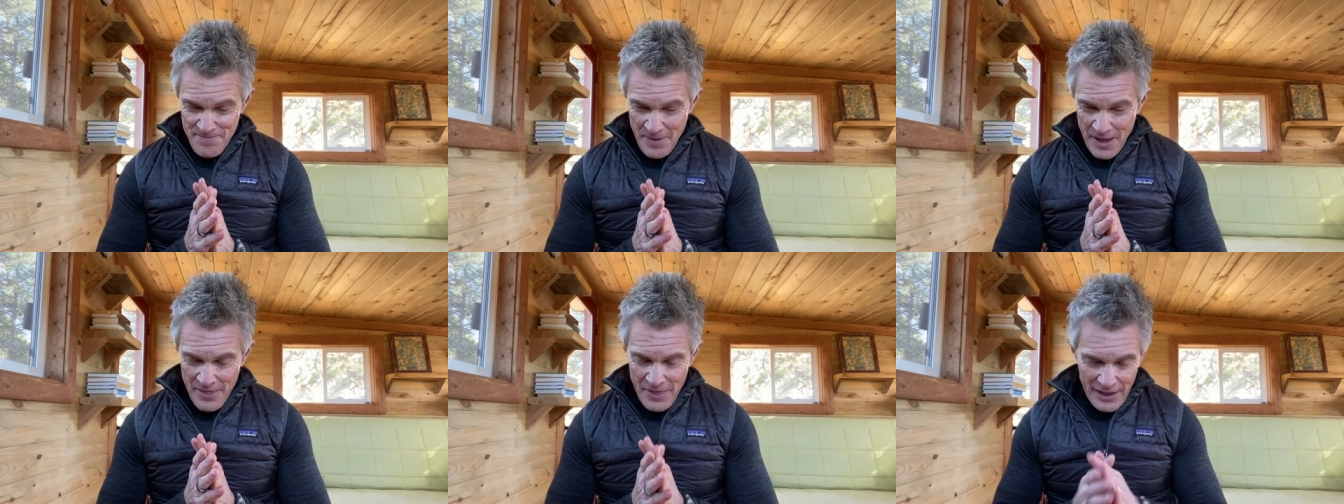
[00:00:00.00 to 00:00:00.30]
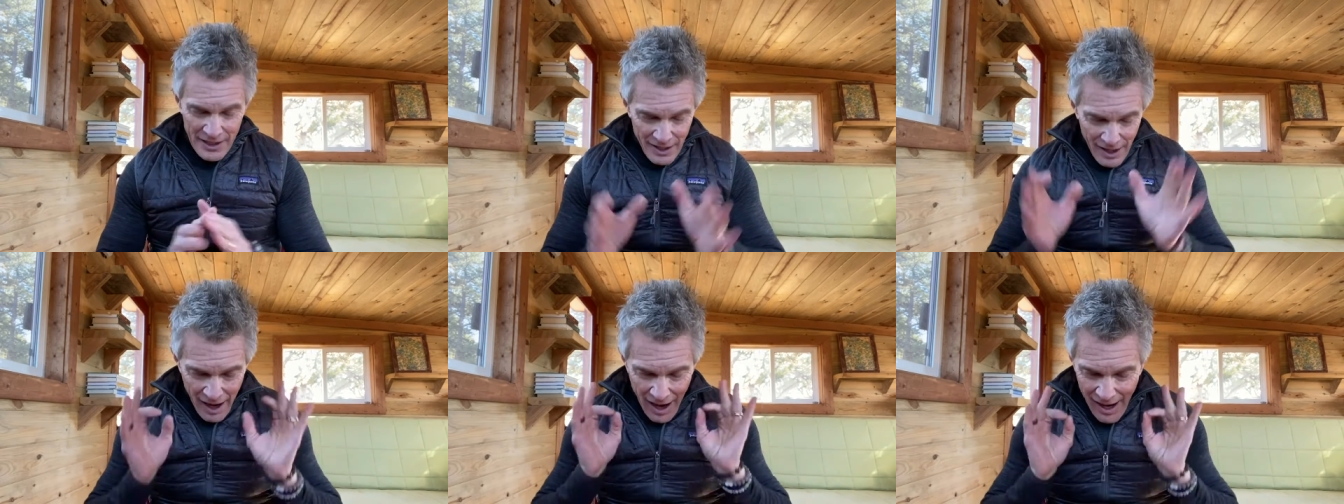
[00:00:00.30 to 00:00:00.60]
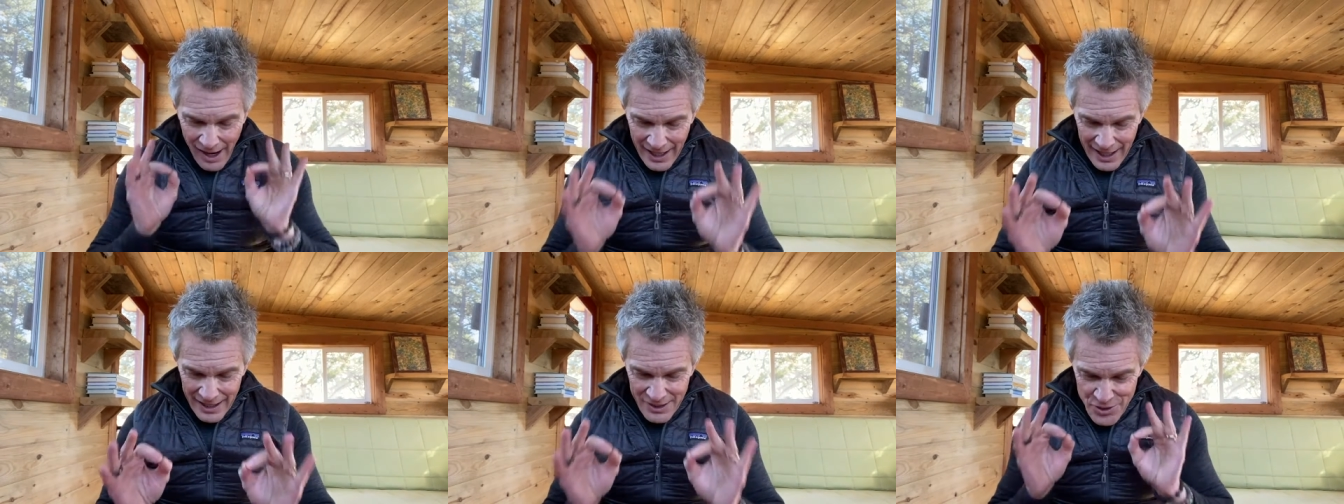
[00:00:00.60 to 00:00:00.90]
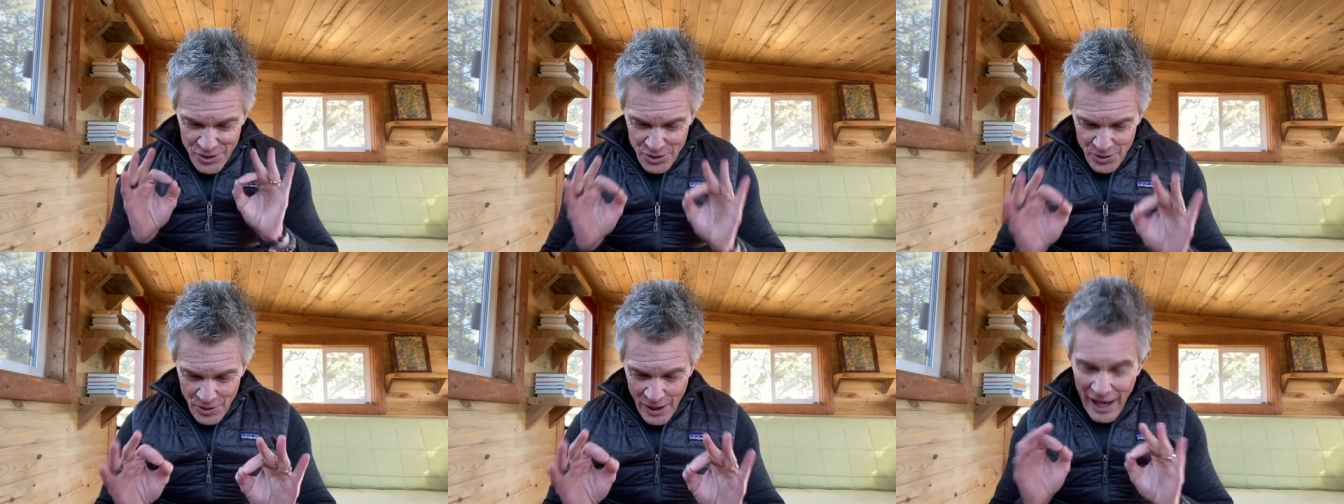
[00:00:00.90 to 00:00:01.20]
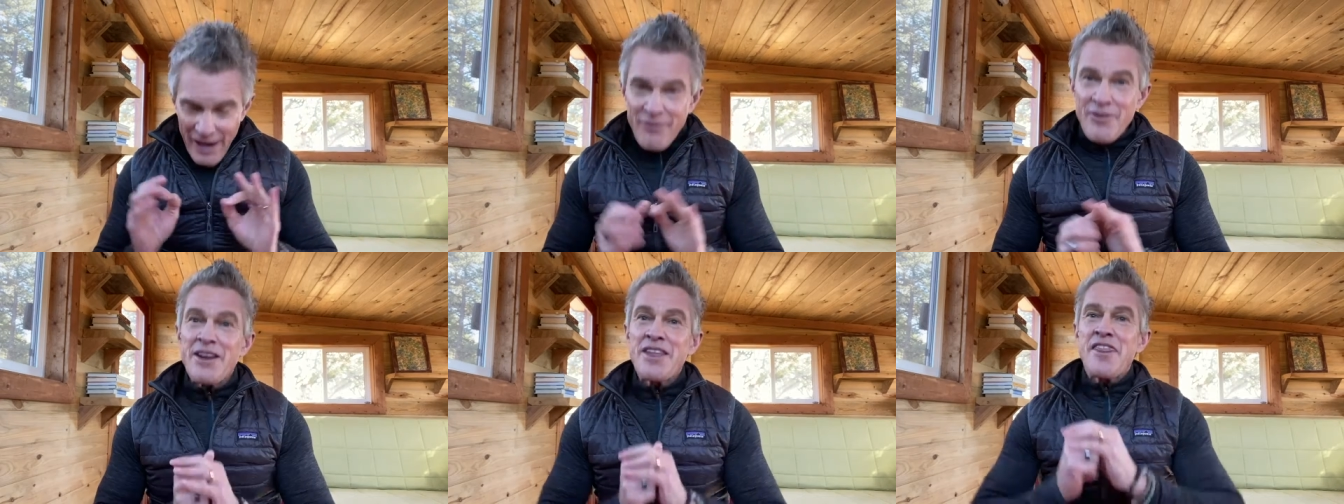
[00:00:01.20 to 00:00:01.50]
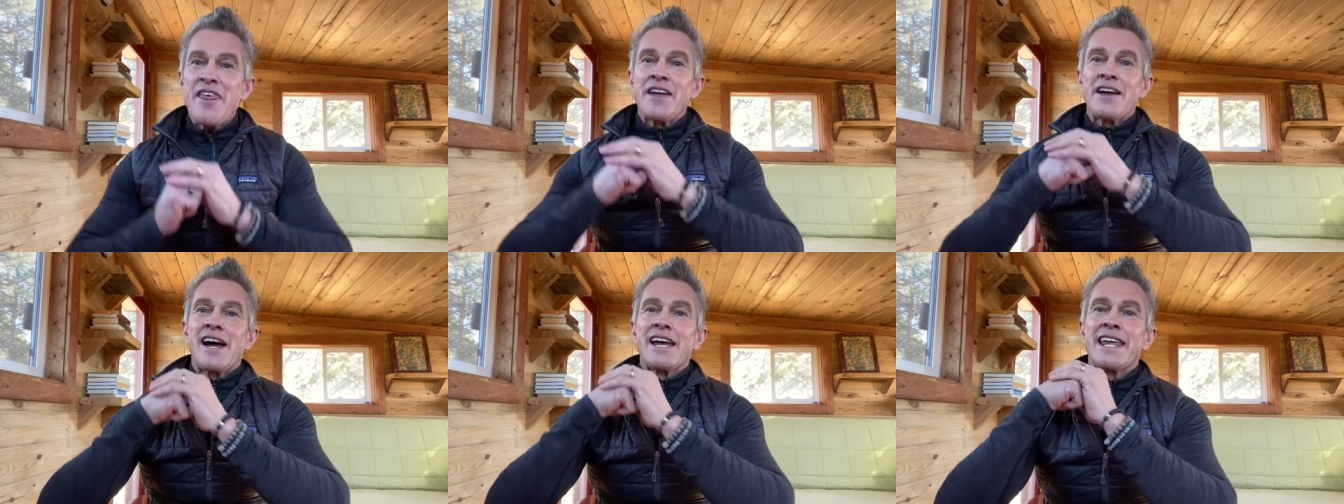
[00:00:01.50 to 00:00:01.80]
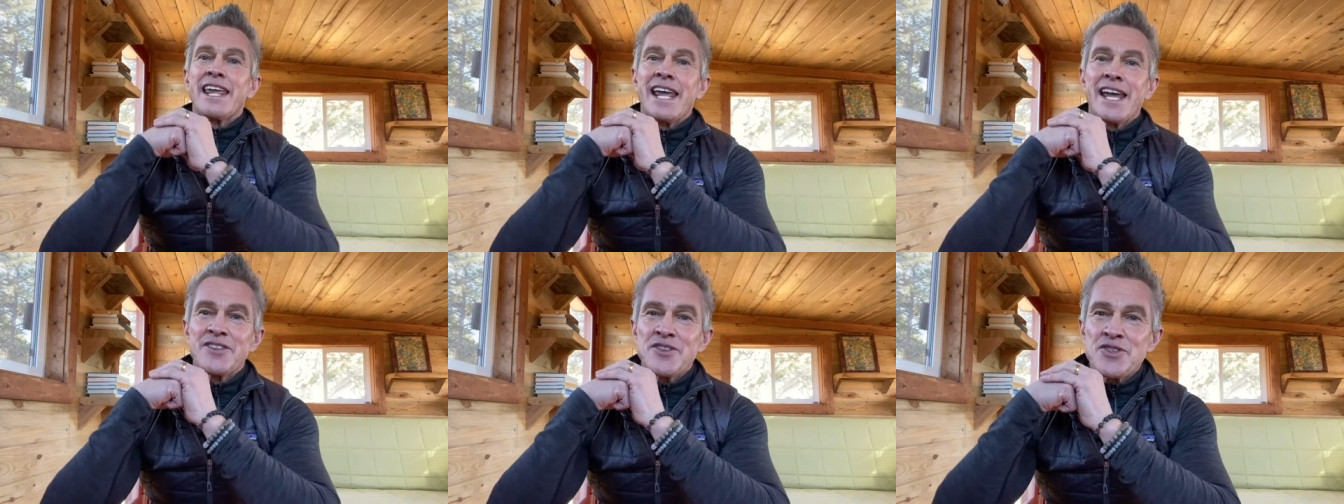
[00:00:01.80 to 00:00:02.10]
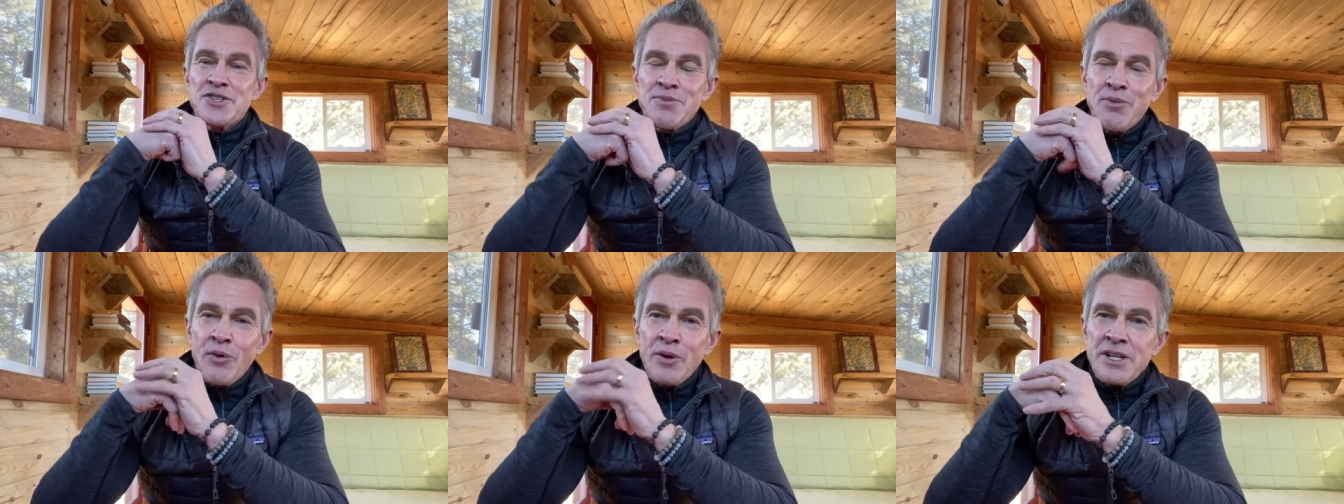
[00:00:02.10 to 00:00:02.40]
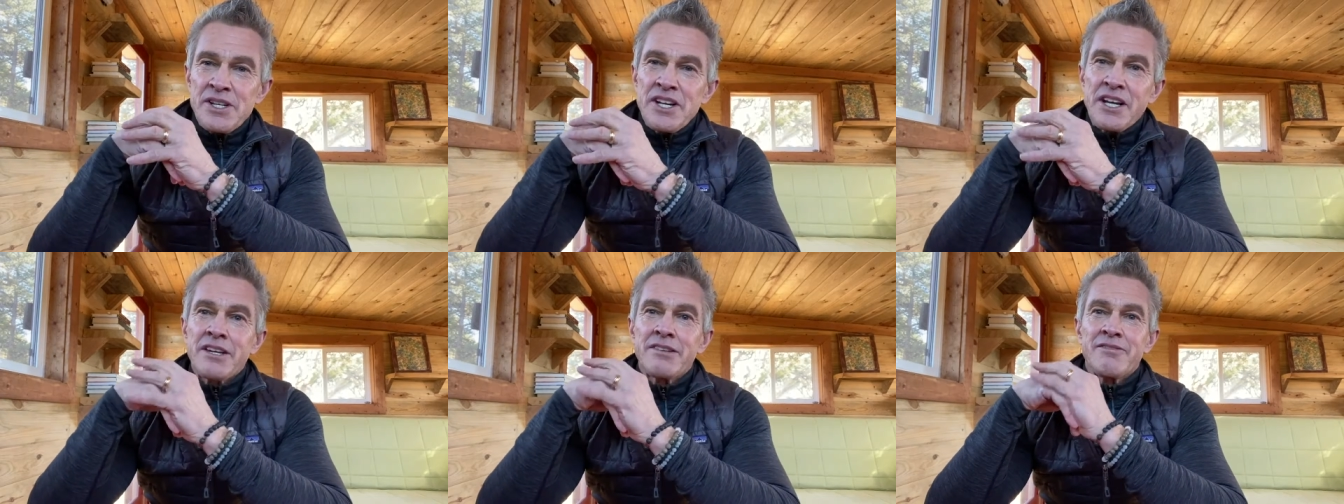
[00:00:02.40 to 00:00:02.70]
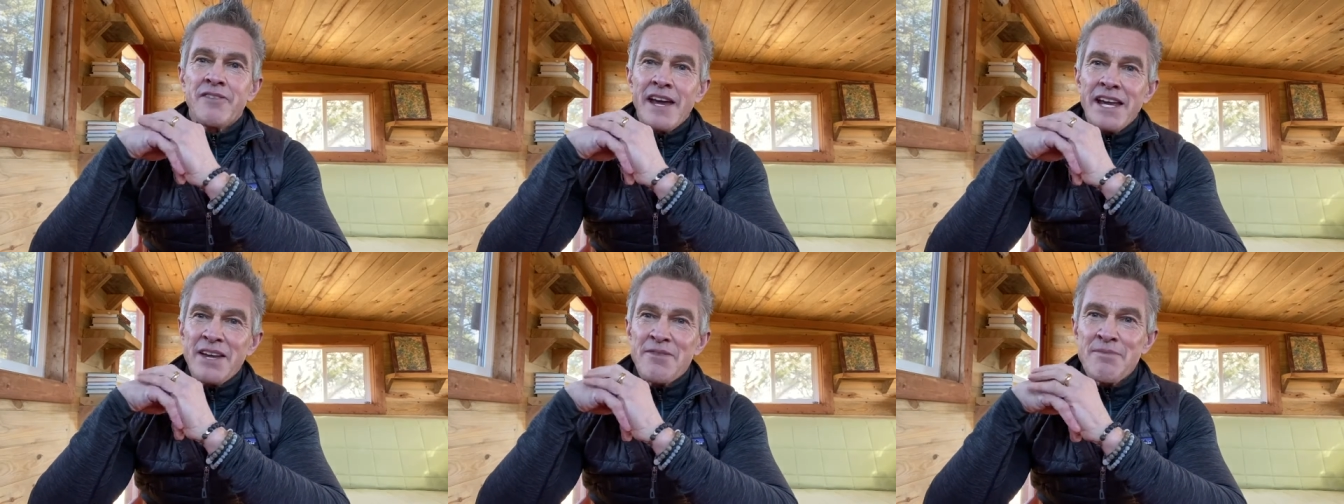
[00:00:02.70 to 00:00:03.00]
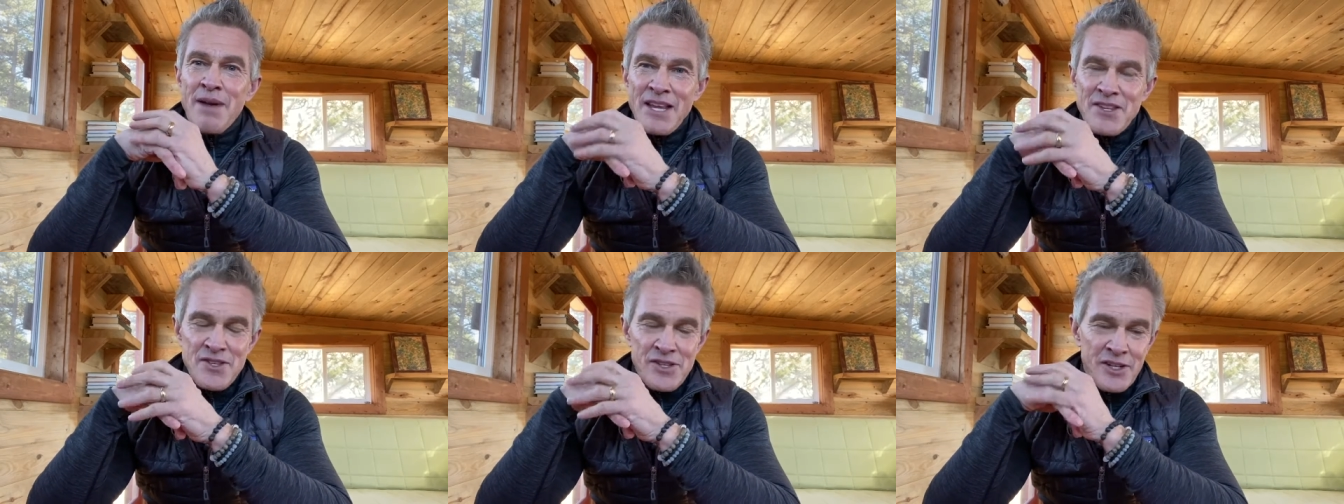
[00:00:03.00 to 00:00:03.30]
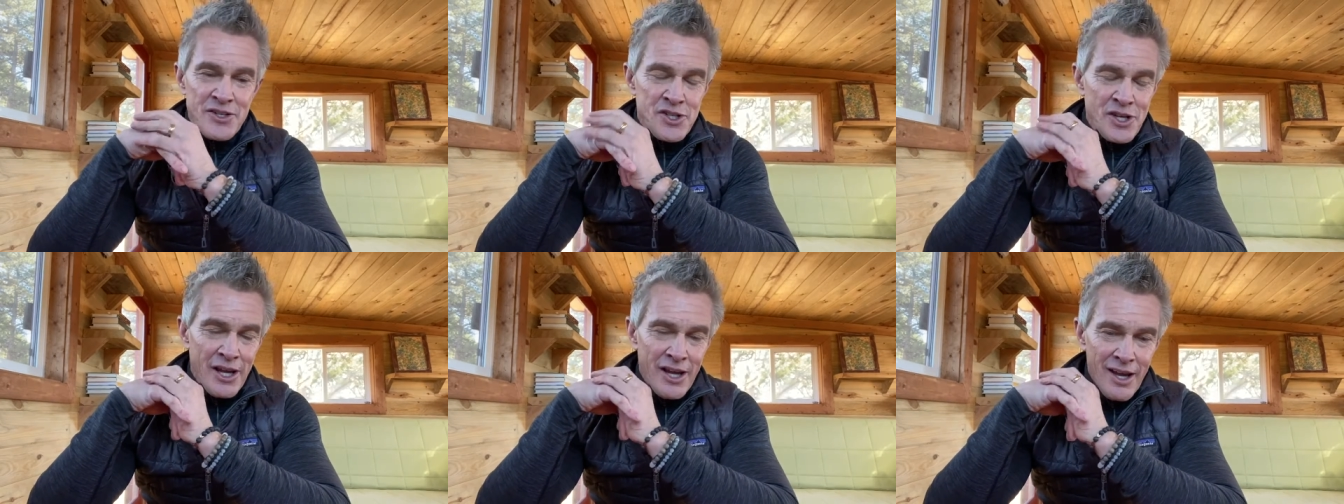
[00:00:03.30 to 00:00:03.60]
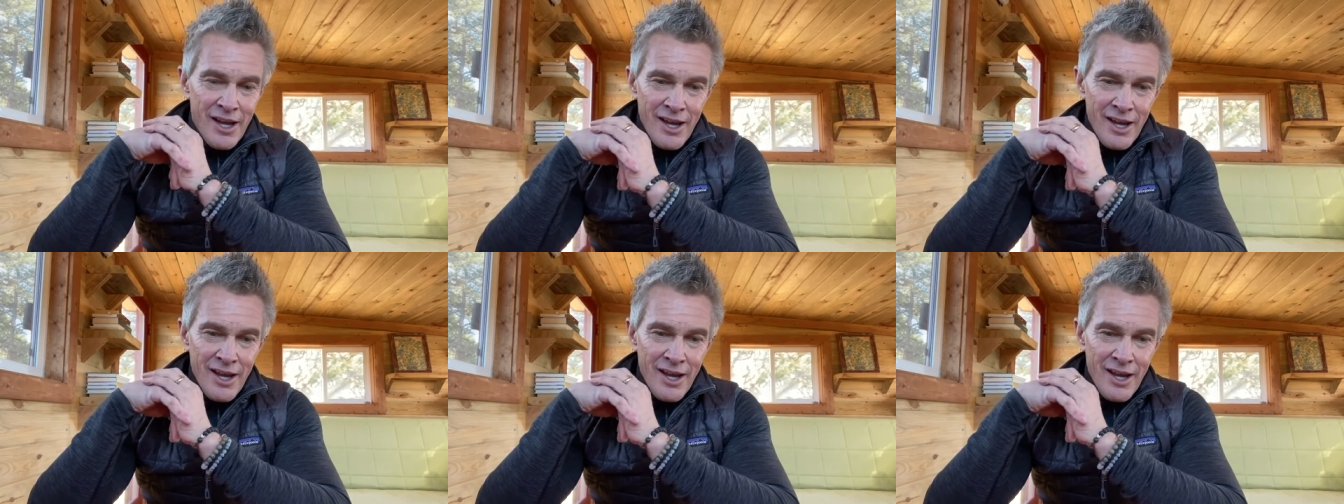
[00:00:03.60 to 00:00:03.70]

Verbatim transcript: that I do everything I can this morning to convey a message